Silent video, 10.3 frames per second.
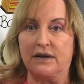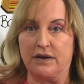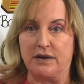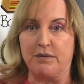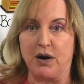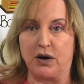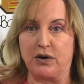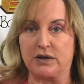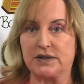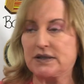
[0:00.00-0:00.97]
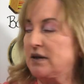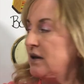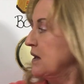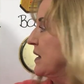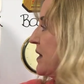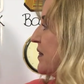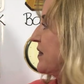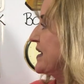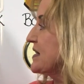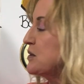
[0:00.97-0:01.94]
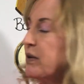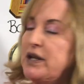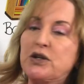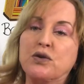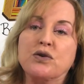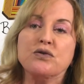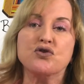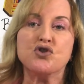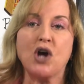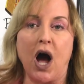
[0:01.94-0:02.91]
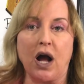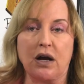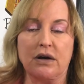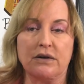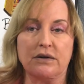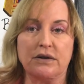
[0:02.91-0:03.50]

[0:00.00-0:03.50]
The markers. This one you use chalk.